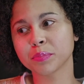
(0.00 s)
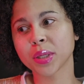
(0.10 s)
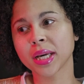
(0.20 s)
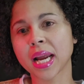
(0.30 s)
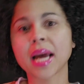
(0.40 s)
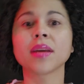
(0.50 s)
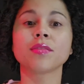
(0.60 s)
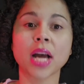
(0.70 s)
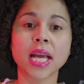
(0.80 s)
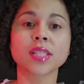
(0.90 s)
but I
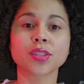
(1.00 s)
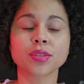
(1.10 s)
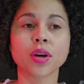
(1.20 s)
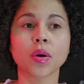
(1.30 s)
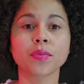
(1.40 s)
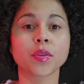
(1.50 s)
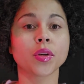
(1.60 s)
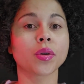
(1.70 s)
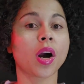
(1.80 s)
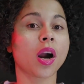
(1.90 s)
advise, if
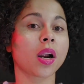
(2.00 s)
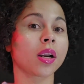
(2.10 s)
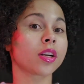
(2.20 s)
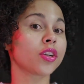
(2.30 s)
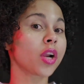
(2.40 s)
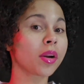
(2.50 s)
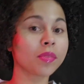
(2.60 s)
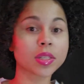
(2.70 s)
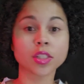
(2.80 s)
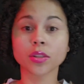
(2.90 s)
you are
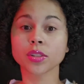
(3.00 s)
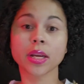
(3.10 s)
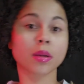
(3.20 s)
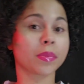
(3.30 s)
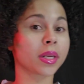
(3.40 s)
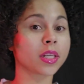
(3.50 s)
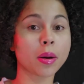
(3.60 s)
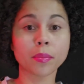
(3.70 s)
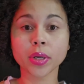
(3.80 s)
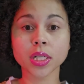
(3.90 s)
nervous, you're scared of big
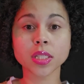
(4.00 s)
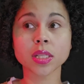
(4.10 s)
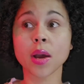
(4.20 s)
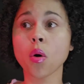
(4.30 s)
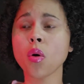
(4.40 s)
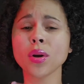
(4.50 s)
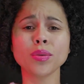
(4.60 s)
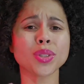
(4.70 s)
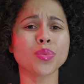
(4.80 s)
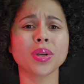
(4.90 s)
numbers, or
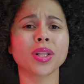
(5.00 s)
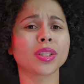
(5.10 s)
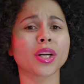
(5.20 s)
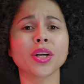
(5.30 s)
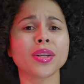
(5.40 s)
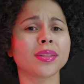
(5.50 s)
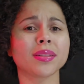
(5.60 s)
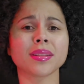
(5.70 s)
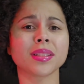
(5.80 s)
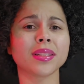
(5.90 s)
you just want to
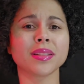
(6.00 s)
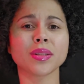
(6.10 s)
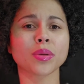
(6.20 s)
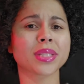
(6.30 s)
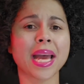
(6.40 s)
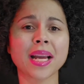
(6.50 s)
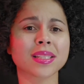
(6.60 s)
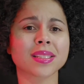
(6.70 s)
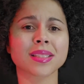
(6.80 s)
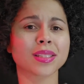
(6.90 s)
learn,
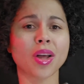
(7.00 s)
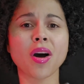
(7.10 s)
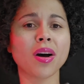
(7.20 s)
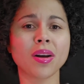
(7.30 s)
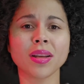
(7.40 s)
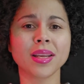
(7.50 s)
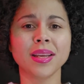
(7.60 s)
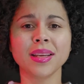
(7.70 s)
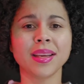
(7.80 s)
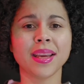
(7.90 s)
tax law
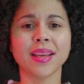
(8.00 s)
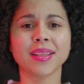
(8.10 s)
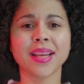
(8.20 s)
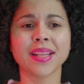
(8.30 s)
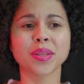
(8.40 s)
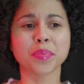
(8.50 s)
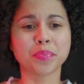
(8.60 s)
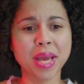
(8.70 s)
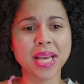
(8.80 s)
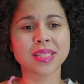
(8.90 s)
and
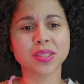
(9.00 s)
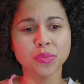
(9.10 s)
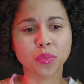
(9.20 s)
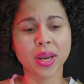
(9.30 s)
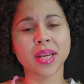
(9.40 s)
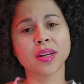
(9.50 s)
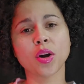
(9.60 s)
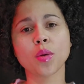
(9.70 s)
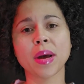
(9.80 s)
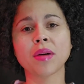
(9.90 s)
the best way to
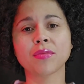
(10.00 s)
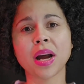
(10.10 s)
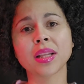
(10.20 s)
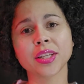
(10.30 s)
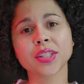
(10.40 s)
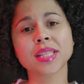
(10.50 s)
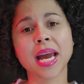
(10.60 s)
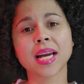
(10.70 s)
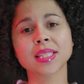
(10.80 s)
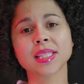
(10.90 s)
go about filing your
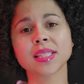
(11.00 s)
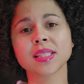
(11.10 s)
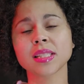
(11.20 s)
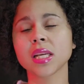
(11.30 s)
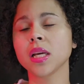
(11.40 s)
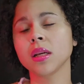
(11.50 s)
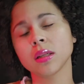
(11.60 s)
taxes,